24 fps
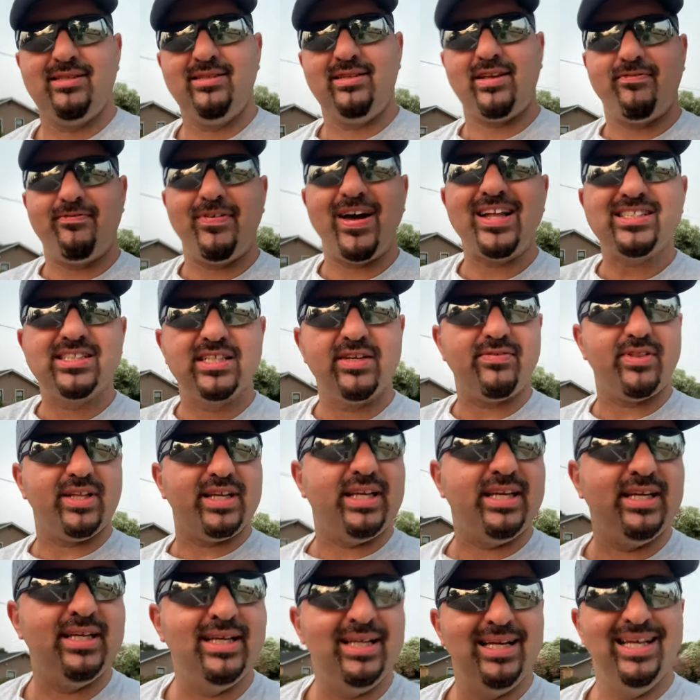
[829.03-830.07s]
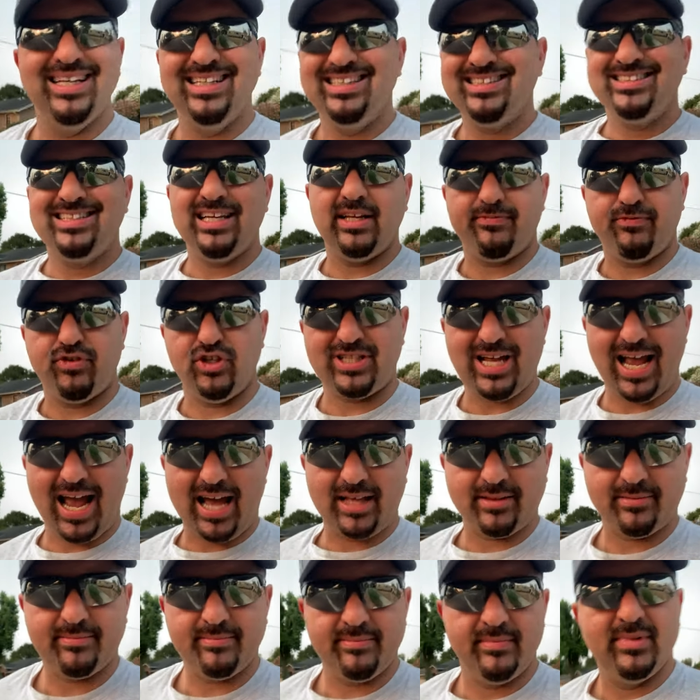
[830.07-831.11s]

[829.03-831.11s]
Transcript: defensively tit for tat.